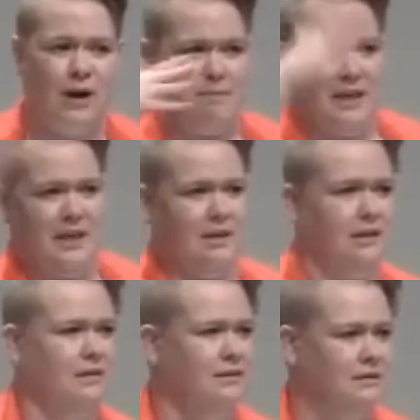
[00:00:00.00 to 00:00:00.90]
rampant
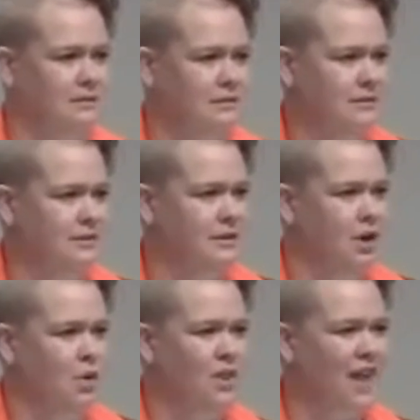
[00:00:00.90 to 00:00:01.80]

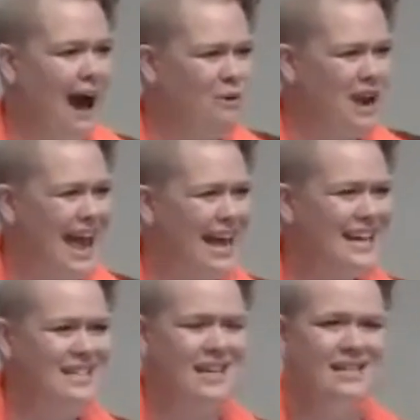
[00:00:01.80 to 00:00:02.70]
without
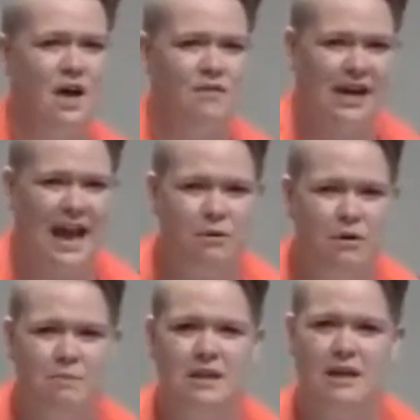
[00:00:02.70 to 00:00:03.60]
any sense of
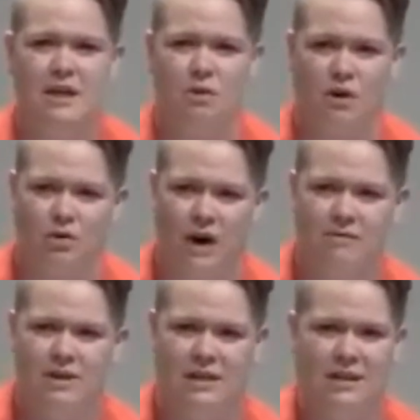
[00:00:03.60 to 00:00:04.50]
accountability or
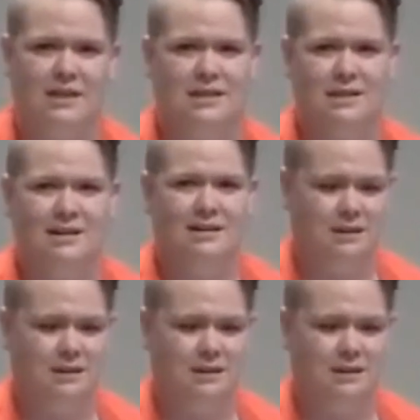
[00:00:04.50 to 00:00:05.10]
groundedness.